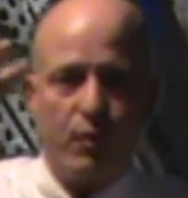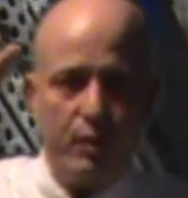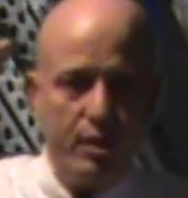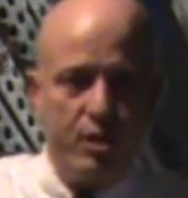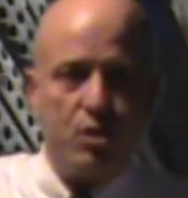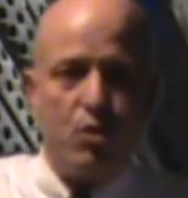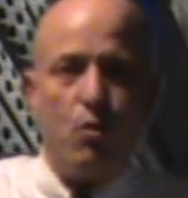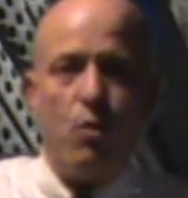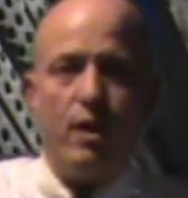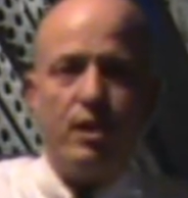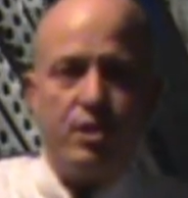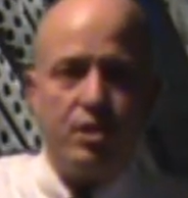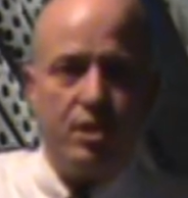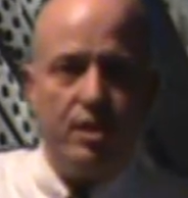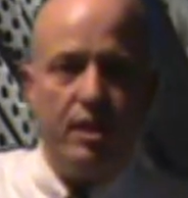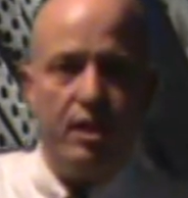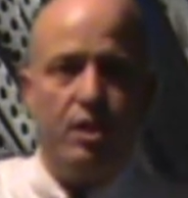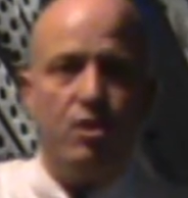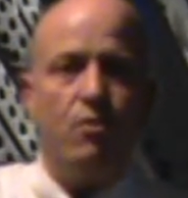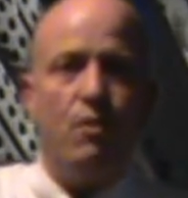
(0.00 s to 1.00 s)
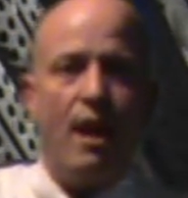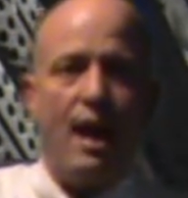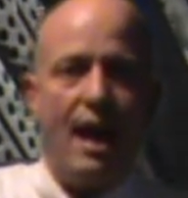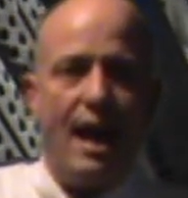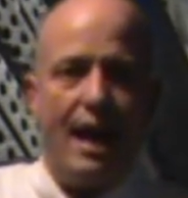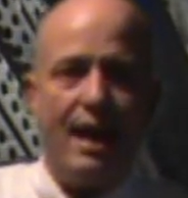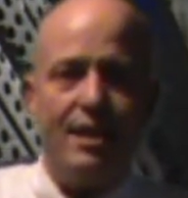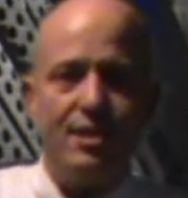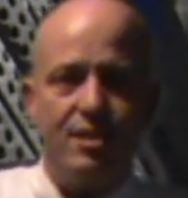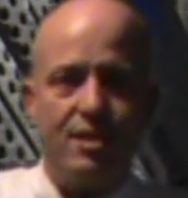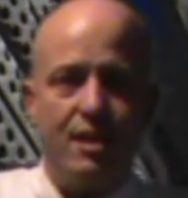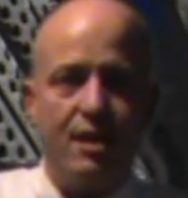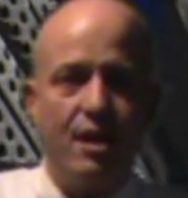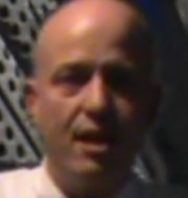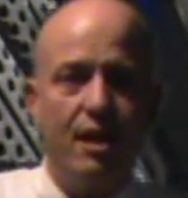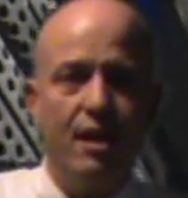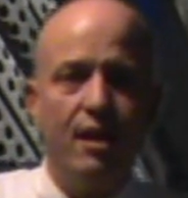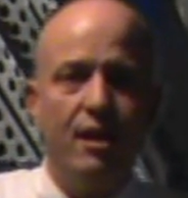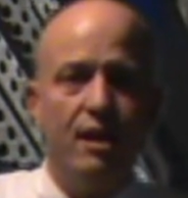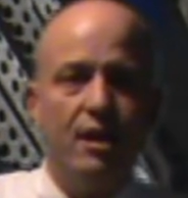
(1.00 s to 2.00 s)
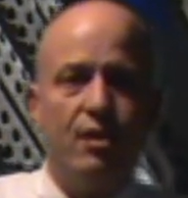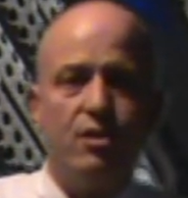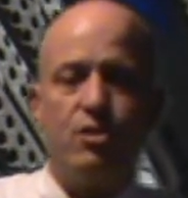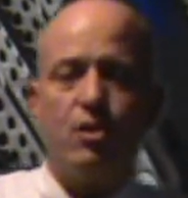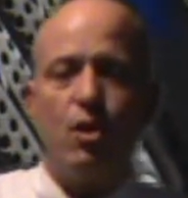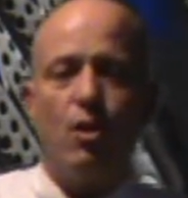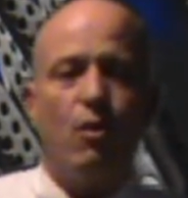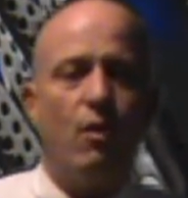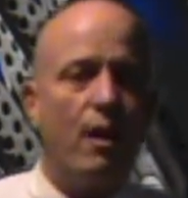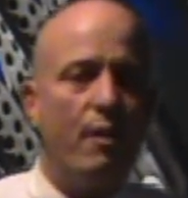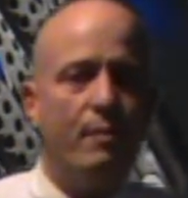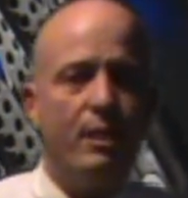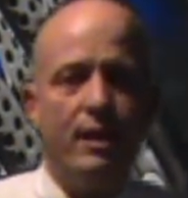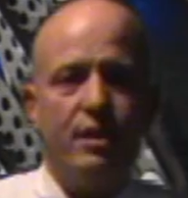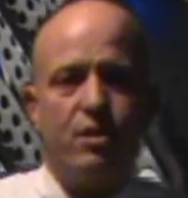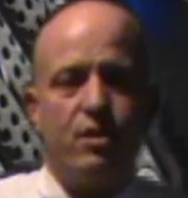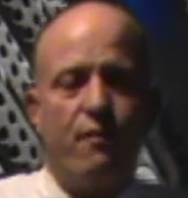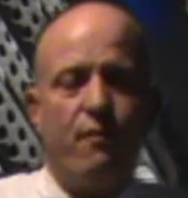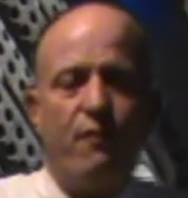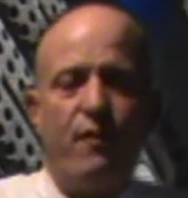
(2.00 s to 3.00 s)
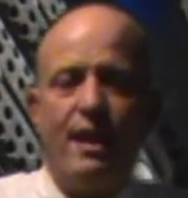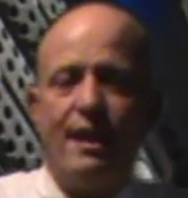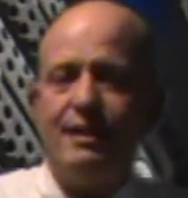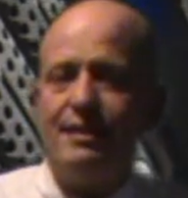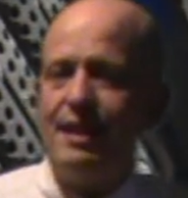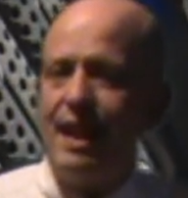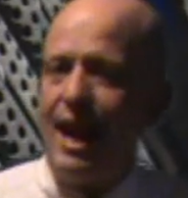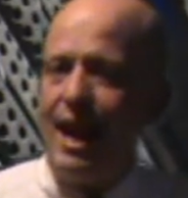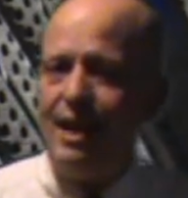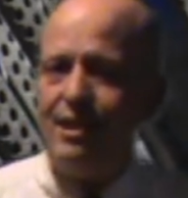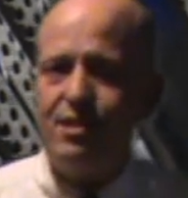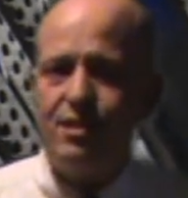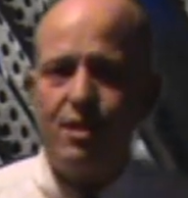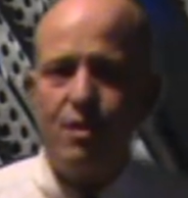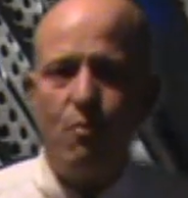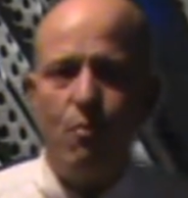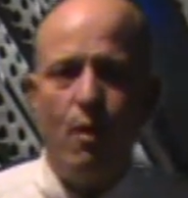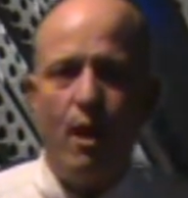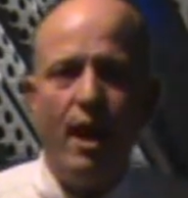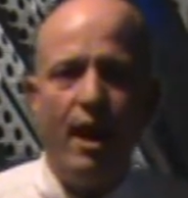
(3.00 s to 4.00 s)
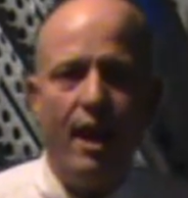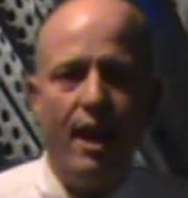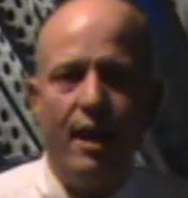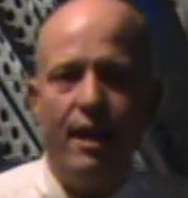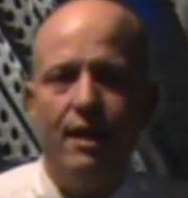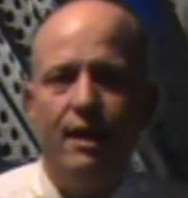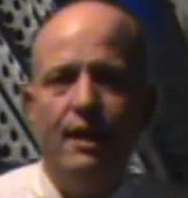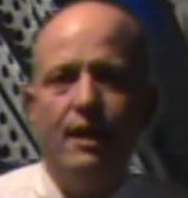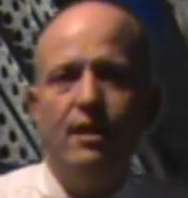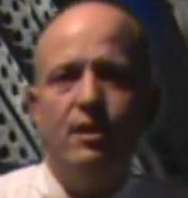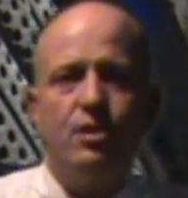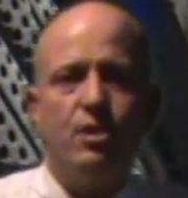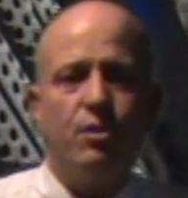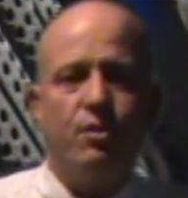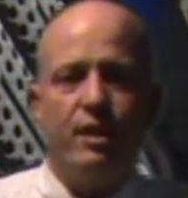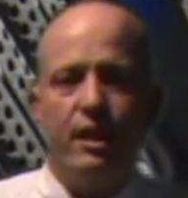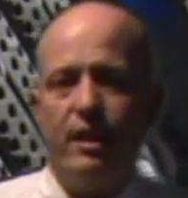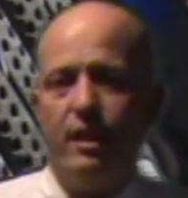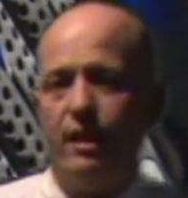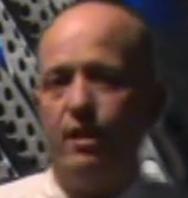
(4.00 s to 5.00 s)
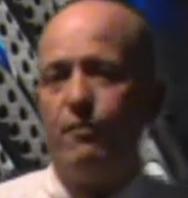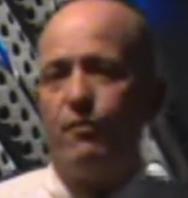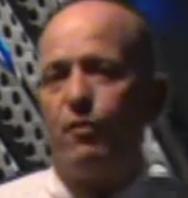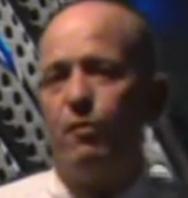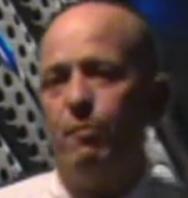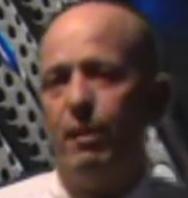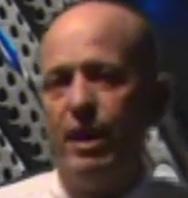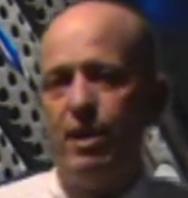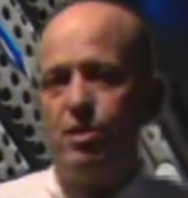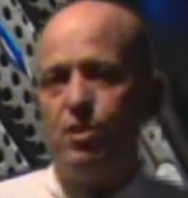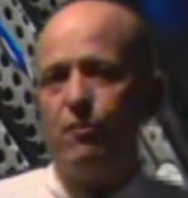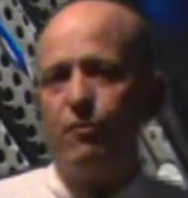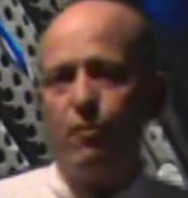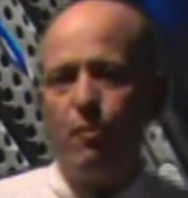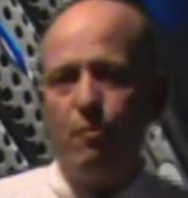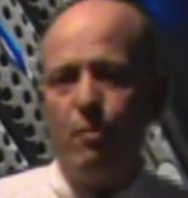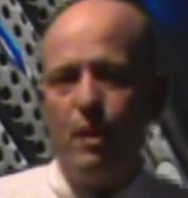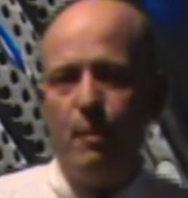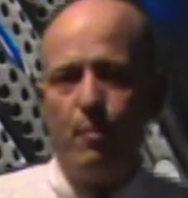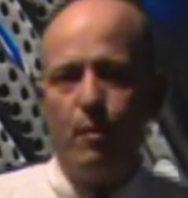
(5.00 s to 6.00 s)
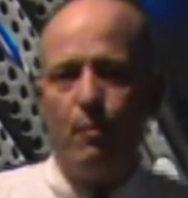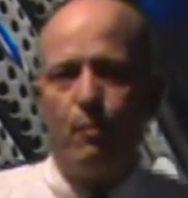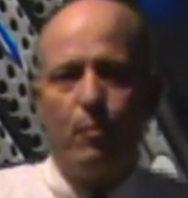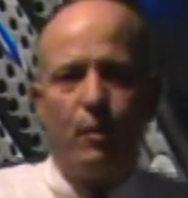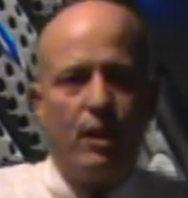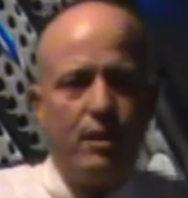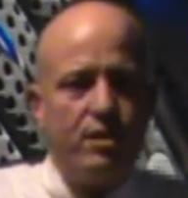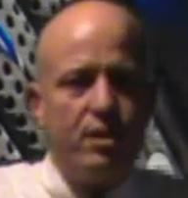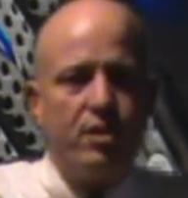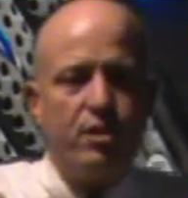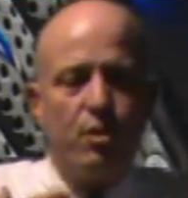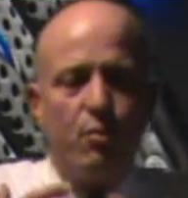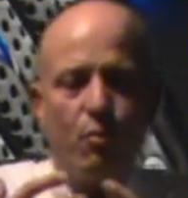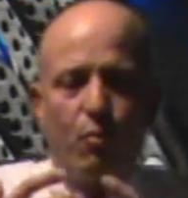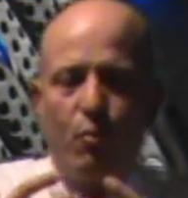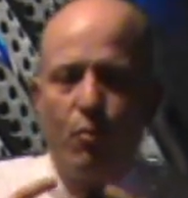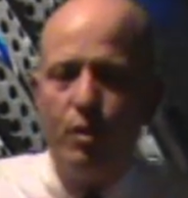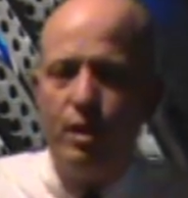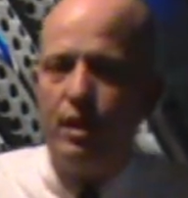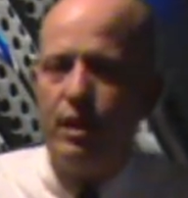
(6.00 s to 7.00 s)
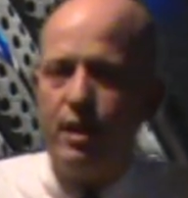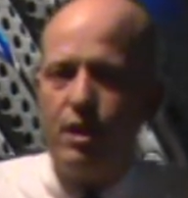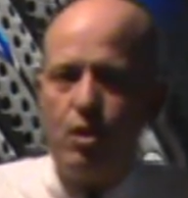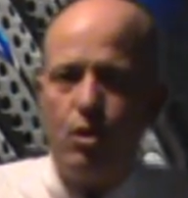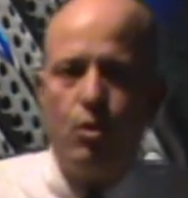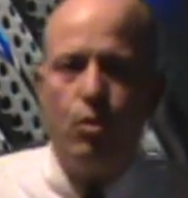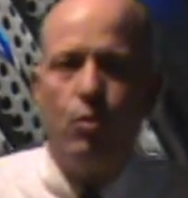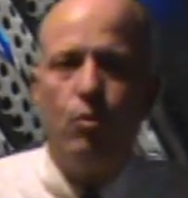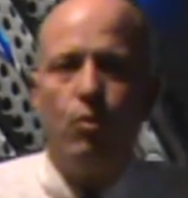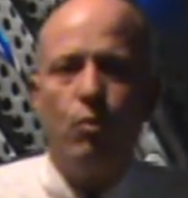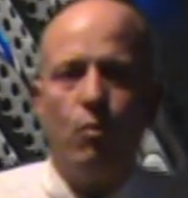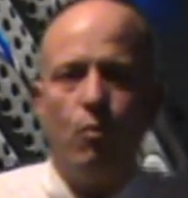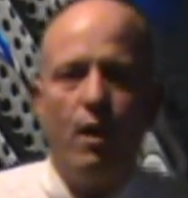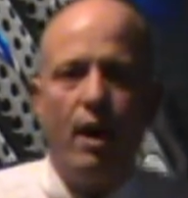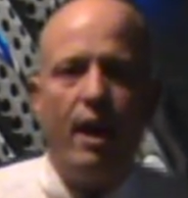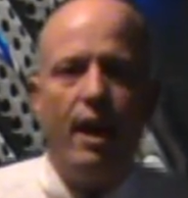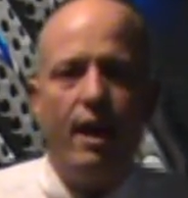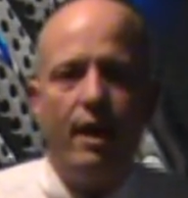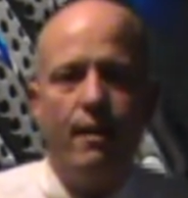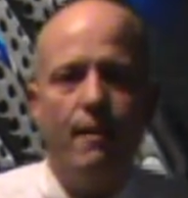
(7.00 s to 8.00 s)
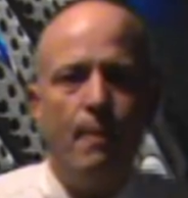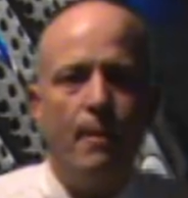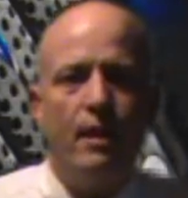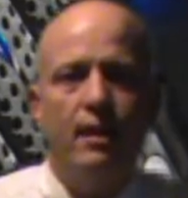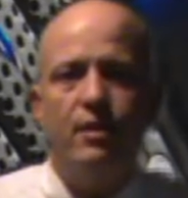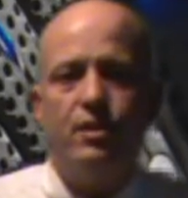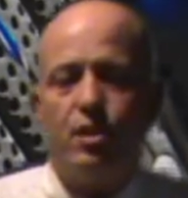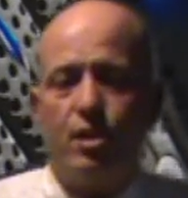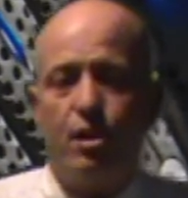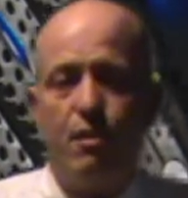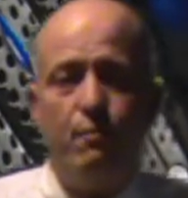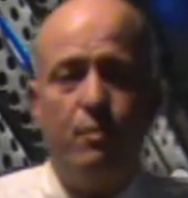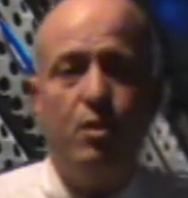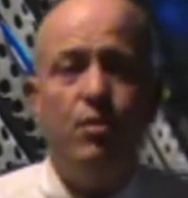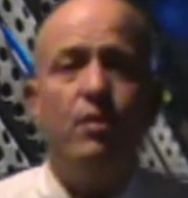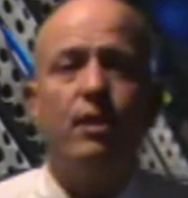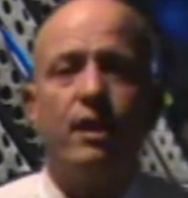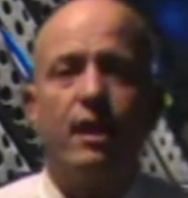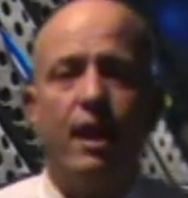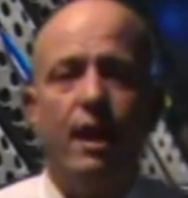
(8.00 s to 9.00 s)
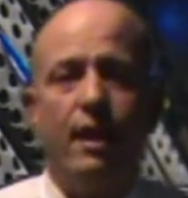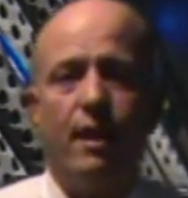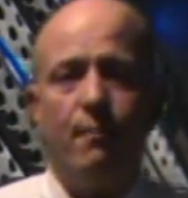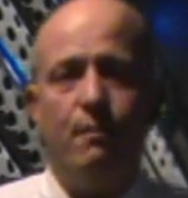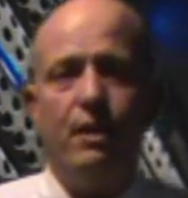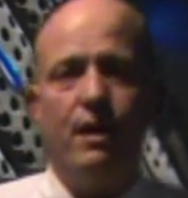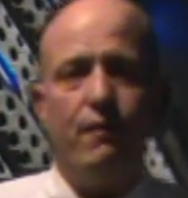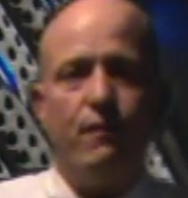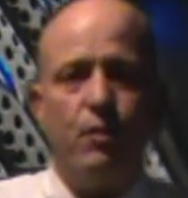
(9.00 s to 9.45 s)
for each question that you asked. So, I mean, it's a fantastic way to get information from people. Plus, it's a really cool way to communicate. I mean,